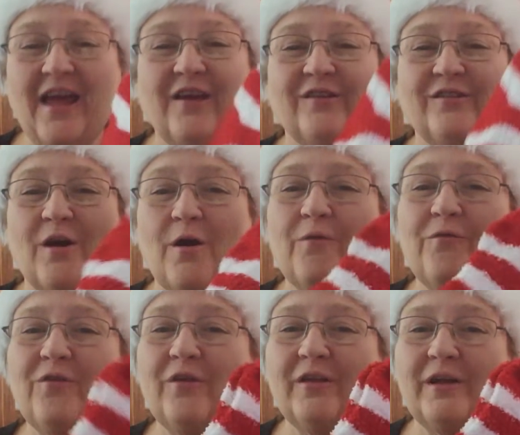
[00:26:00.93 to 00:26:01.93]
So
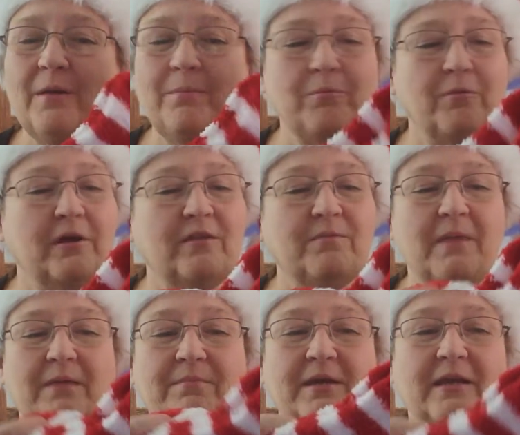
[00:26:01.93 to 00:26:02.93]
fill it up with
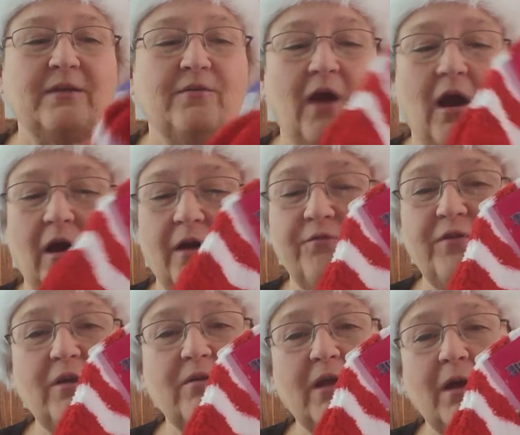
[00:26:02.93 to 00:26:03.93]
maybe
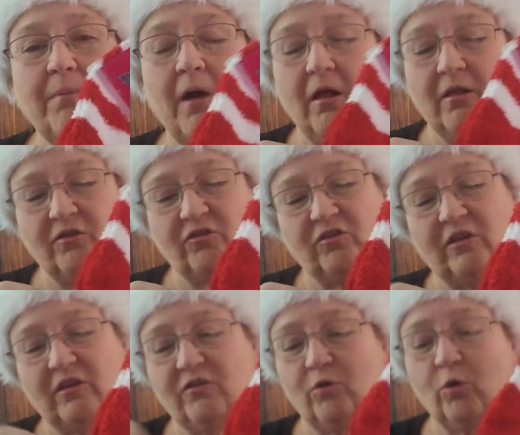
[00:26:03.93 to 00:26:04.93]
fingernail
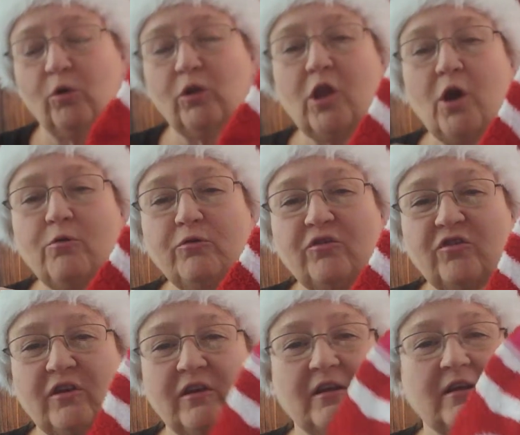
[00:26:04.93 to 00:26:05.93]
polishes or
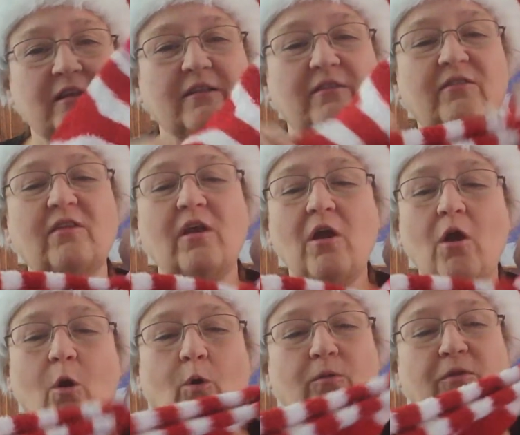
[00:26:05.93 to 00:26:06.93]
lotions
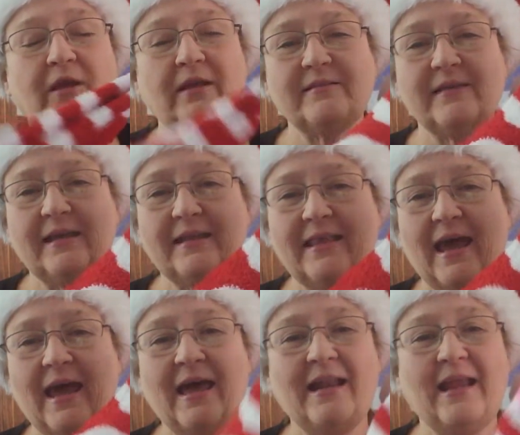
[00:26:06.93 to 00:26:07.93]
or things like
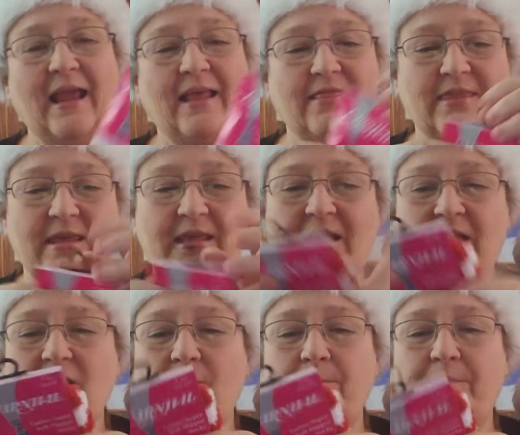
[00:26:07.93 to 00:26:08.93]
that. And
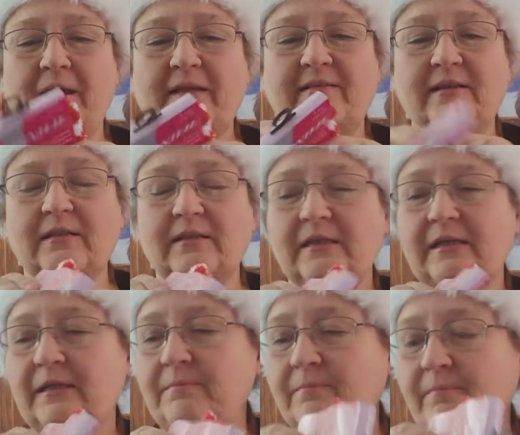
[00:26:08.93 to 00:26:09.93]
then
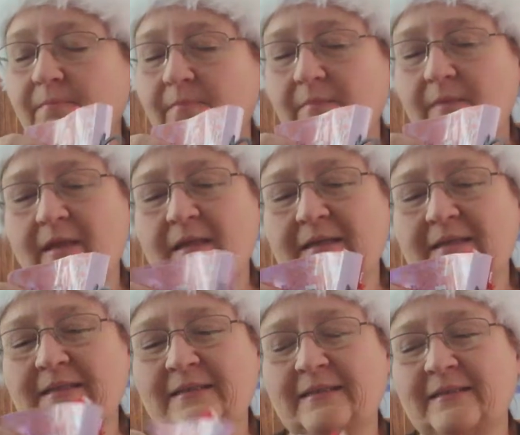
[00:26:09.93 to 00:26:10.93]
basically,
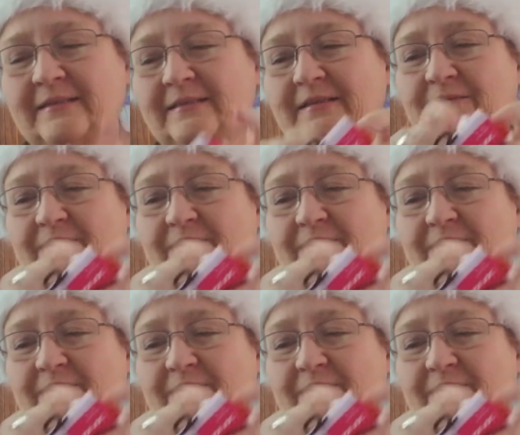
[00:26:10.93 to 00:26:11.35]
see if I